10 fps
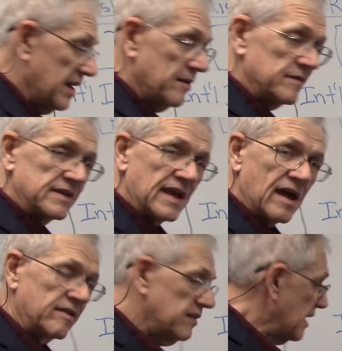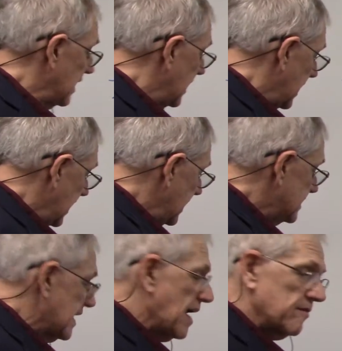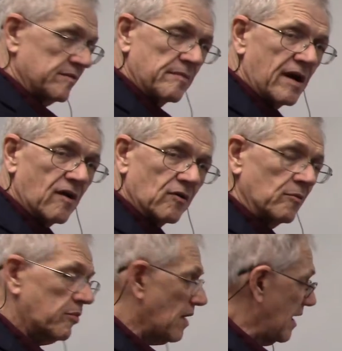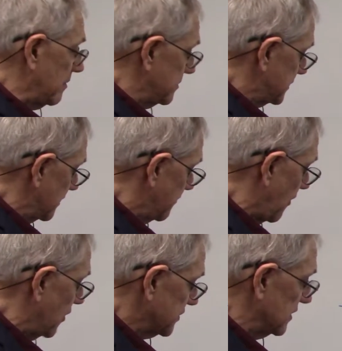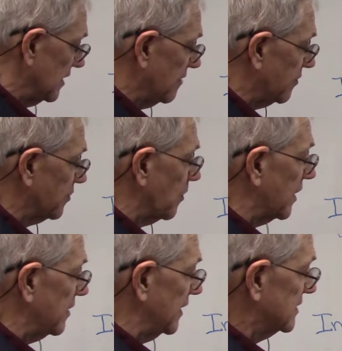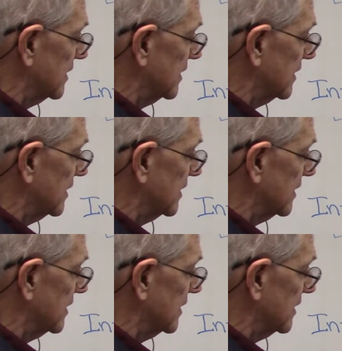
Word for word: him to death. He's having marital problems. He falls in love with one of these